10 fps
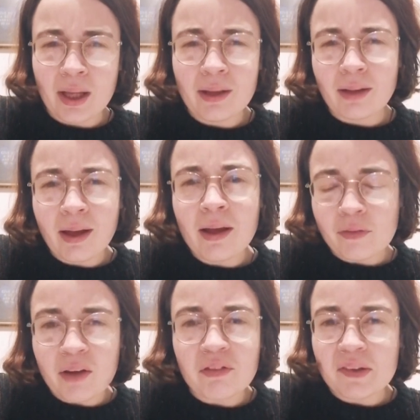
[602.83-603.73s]
they kind
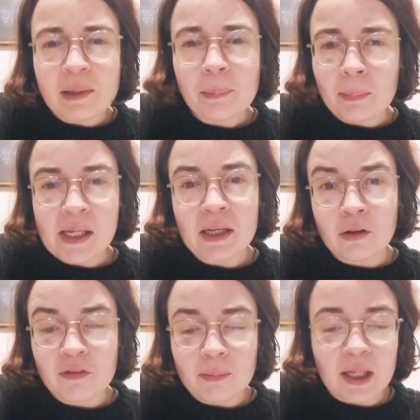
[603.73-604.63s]
of have a deeper
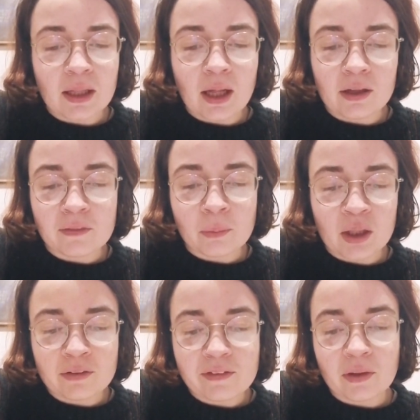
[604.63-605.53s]
meaning for me in that as
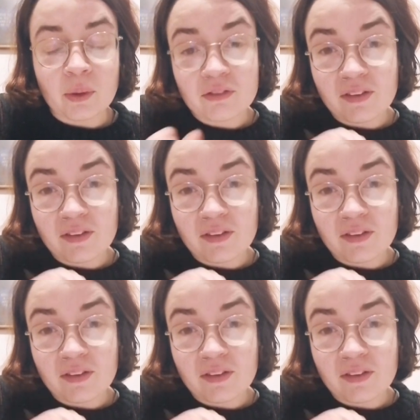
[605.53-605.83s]
well. So I've